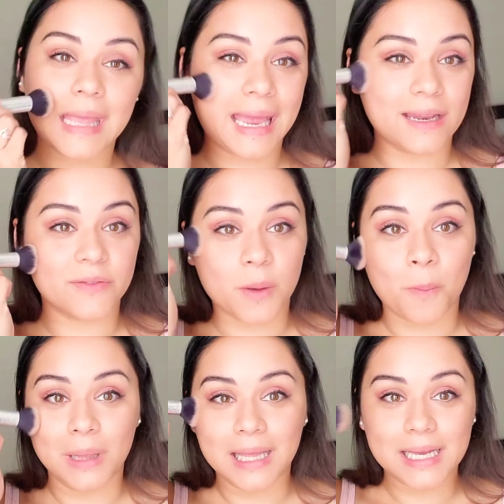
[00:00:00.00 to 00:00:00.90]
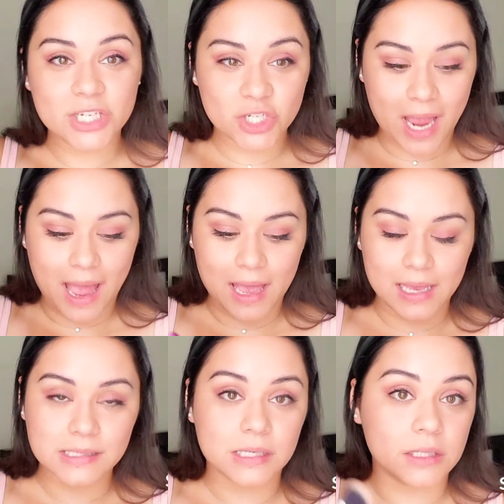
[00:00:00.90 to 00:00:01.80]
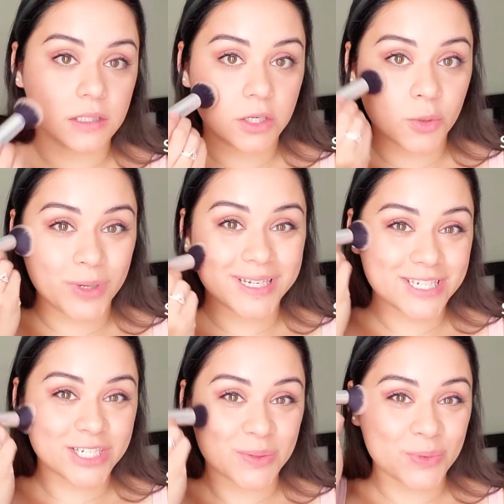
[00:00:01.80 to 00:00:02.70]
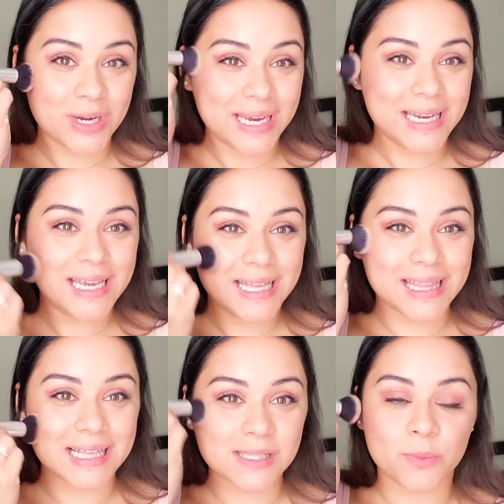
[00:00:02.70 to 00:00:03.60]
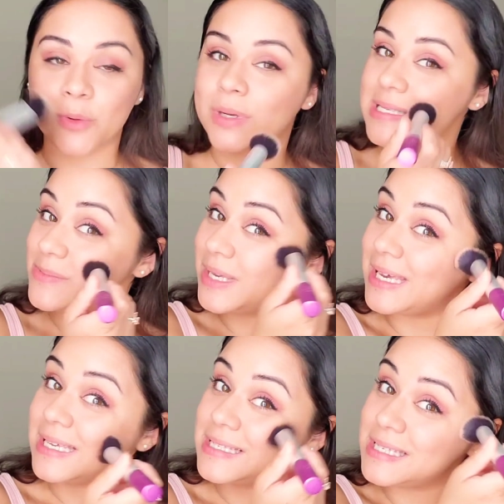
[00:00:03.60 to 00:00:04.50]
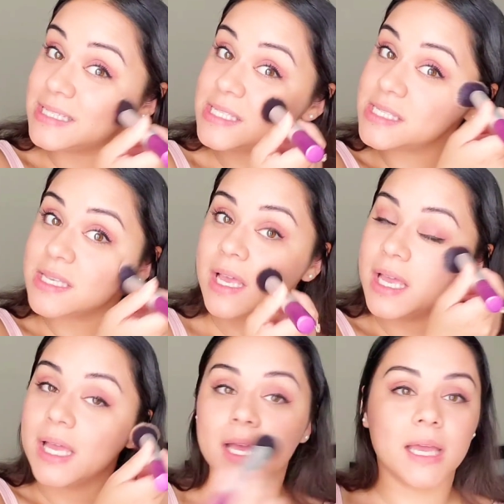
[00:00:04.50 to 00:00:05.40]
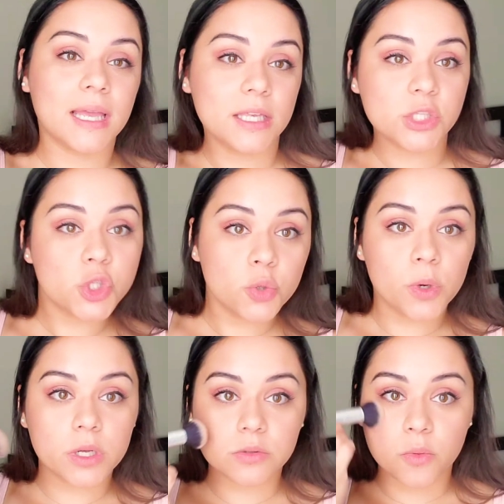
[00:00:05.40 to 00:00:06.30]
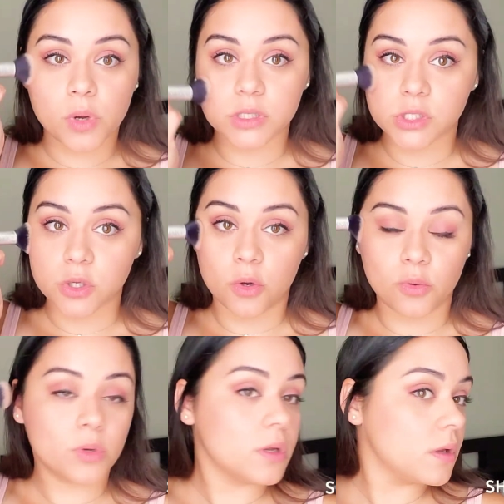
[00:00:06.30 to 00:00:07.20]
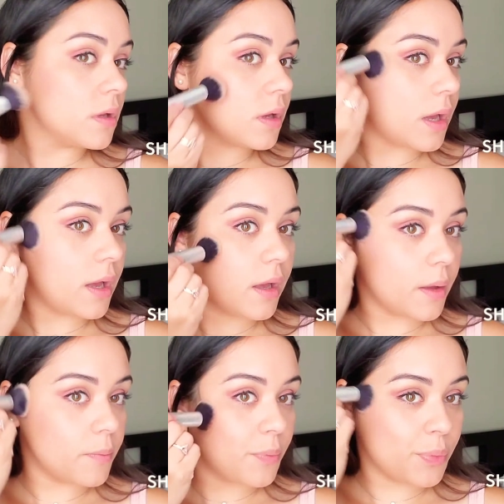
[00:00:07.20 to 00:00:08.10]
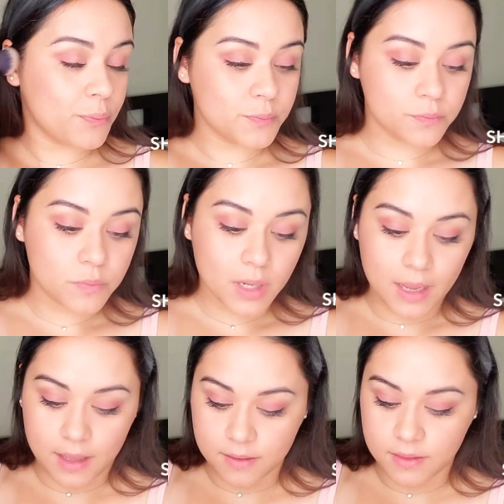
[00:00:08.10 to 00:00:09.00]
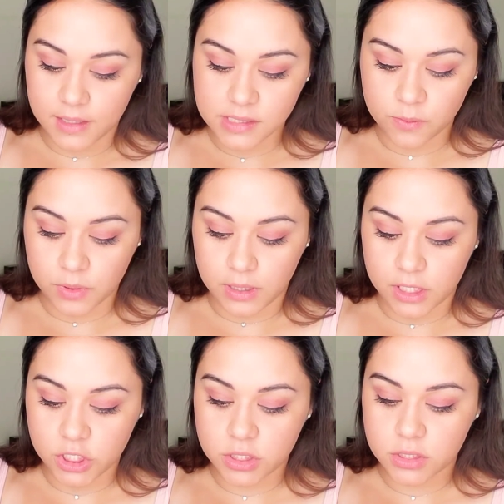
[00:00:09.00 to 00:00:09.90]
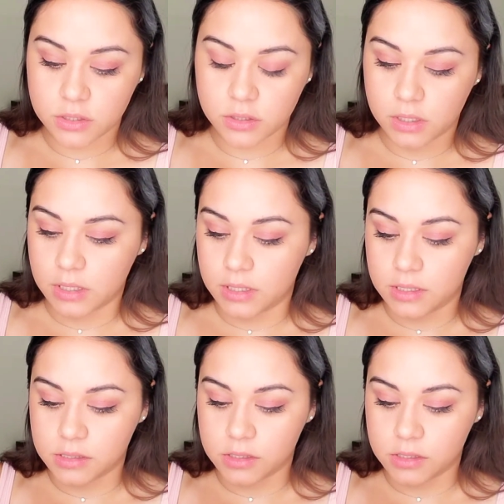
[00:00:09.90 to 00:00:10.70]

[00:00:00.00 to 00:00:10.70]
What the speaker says: And if the blush has a little bit of shimmer in it, that's a bonus, because it's killing two birds with one stone. And this blush is